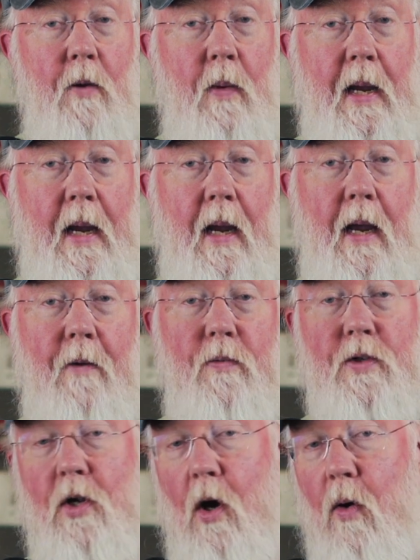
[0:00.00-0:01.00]
we,
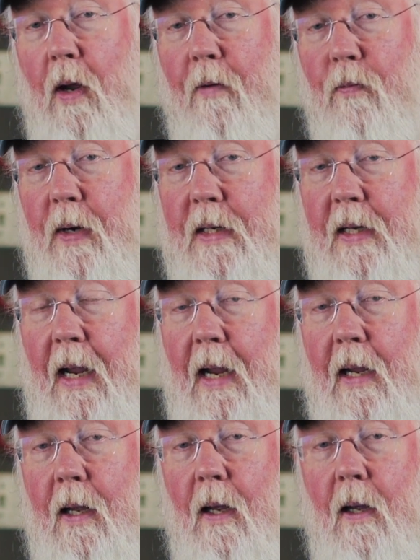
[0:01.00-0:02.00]
if we
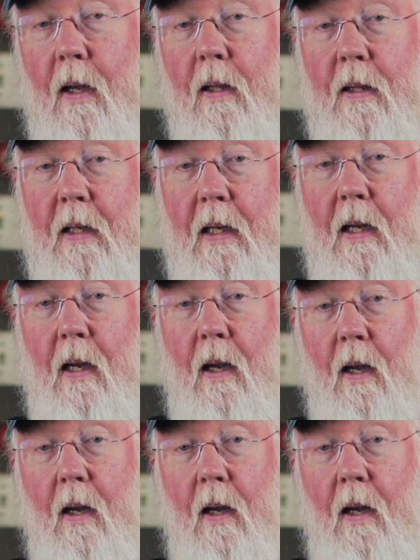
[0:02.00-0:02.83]
take the